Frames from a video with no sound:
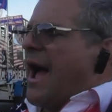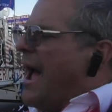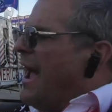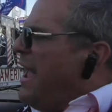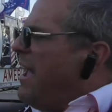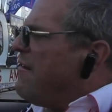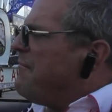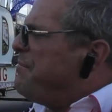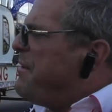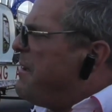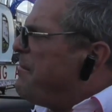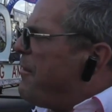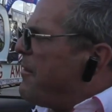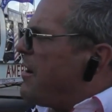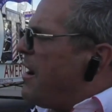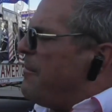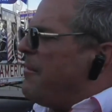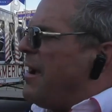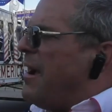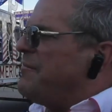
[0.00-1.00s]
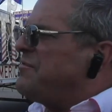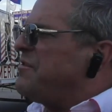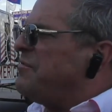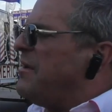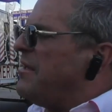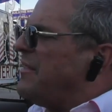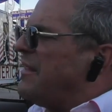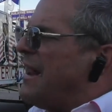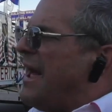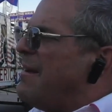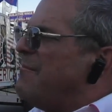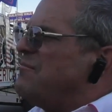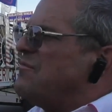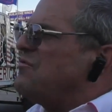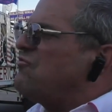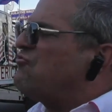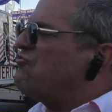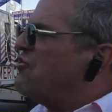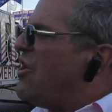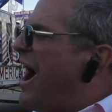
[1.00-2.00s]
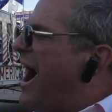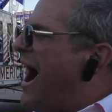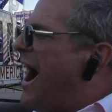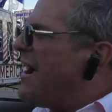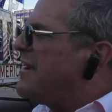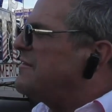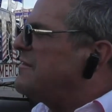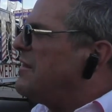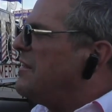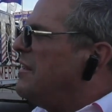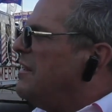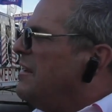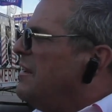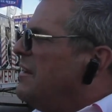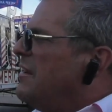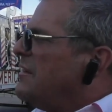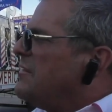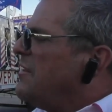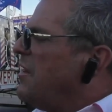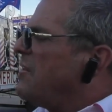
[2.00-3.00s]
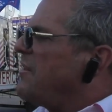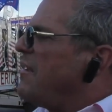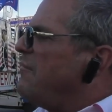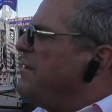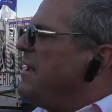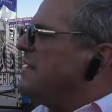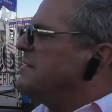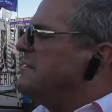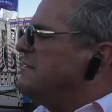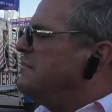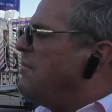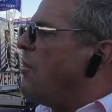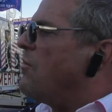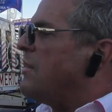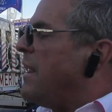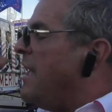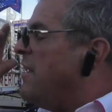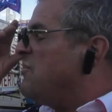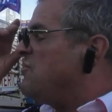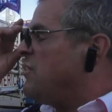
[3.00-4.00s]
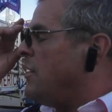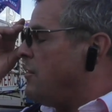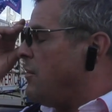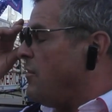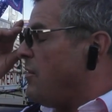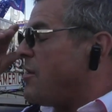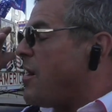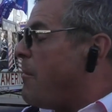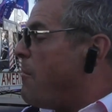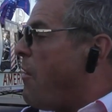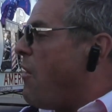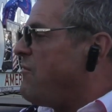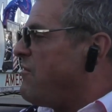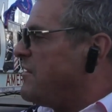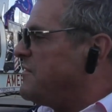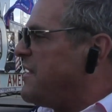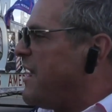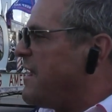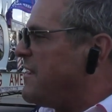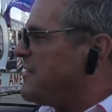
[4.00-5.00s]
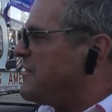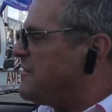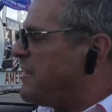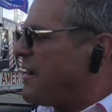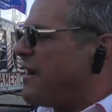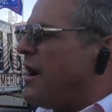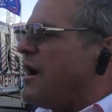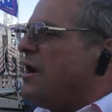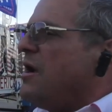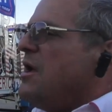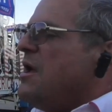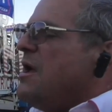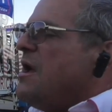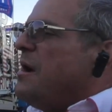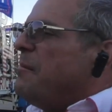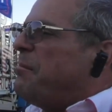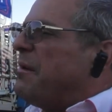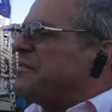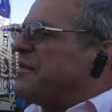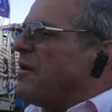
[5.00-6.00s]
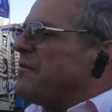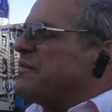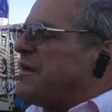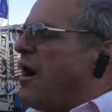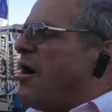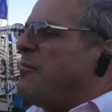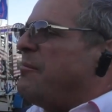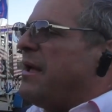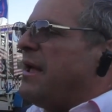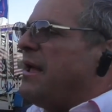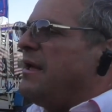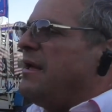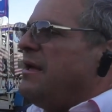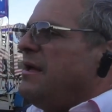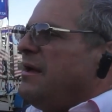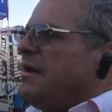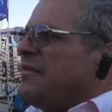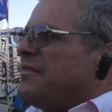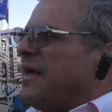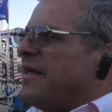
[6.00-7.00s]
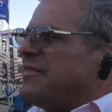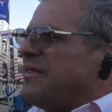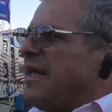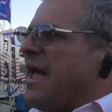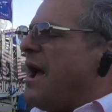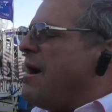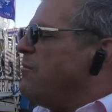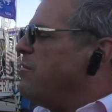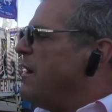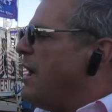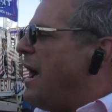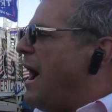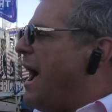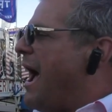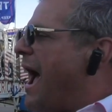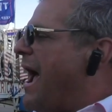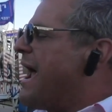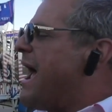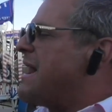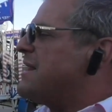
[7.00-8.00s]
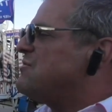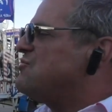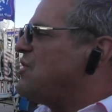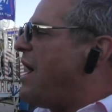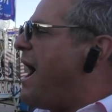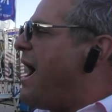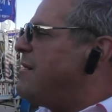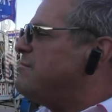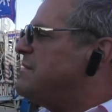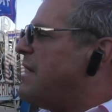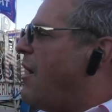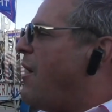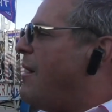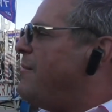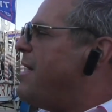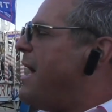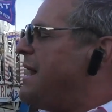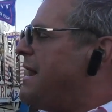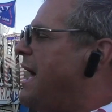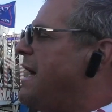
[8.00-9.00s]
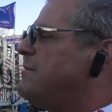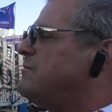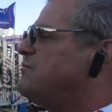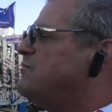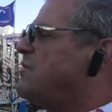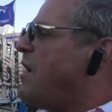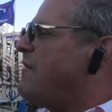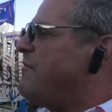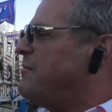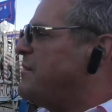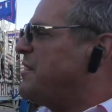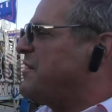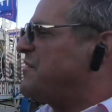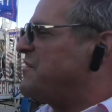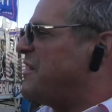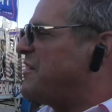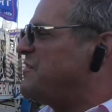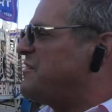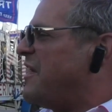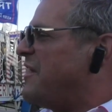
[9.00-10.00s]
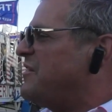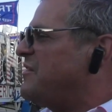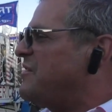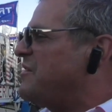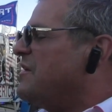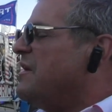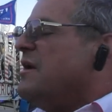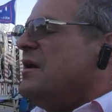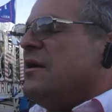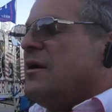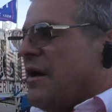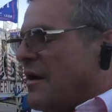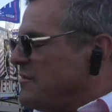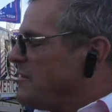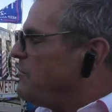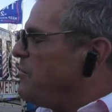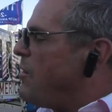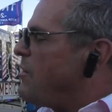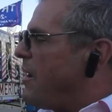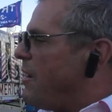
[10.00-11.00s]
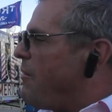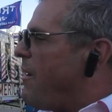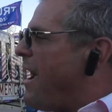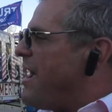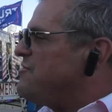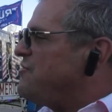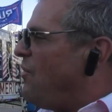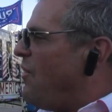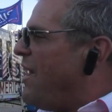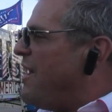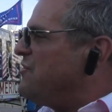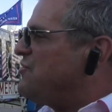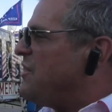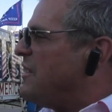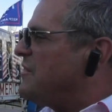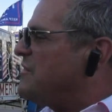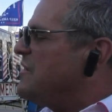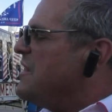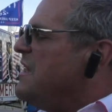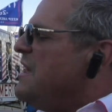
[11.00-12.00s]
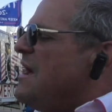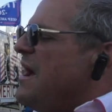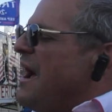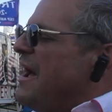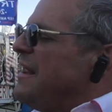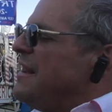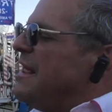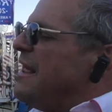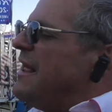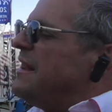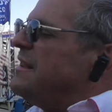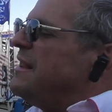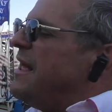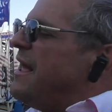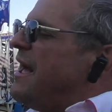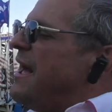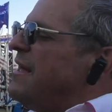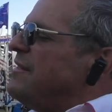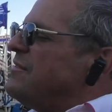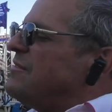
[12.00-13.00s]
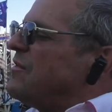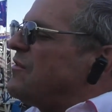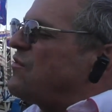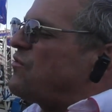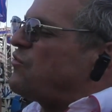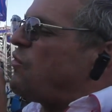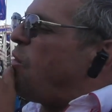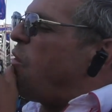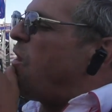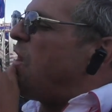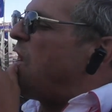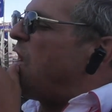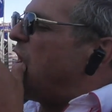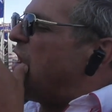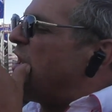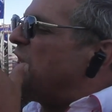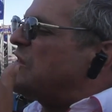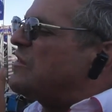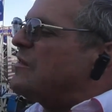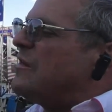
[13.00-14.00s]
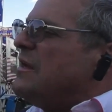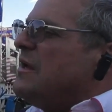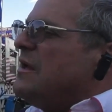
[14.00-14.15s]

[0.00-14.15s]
I have people coming up to me that I'm shocked. They'll give me a donation or they'll come over and take a sticker, but they'll tell me that, yeah, I got a job now. I'm not on government assistance. I said, well, congratulations. And the story is